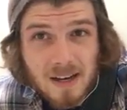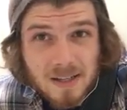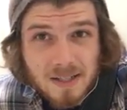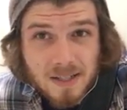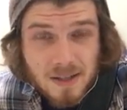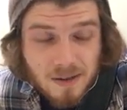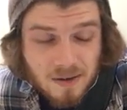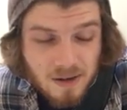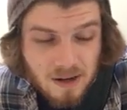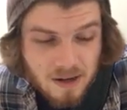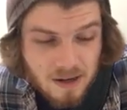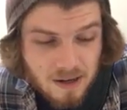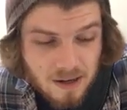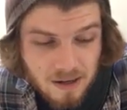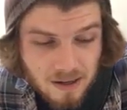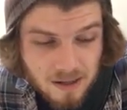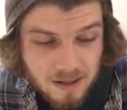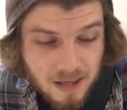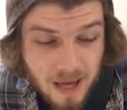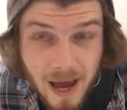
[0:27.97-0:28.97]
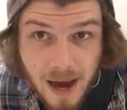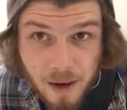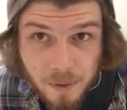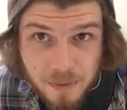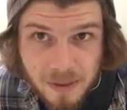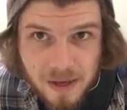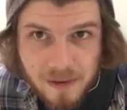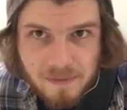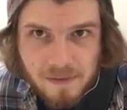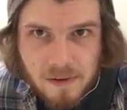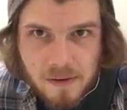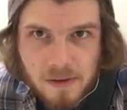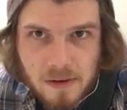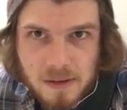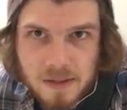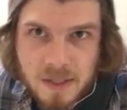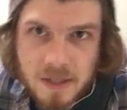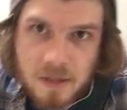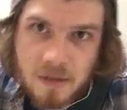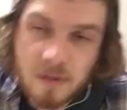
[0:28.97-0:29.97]
So yeah, without
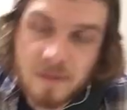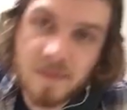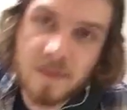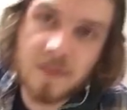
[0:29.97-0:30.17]
further ado, the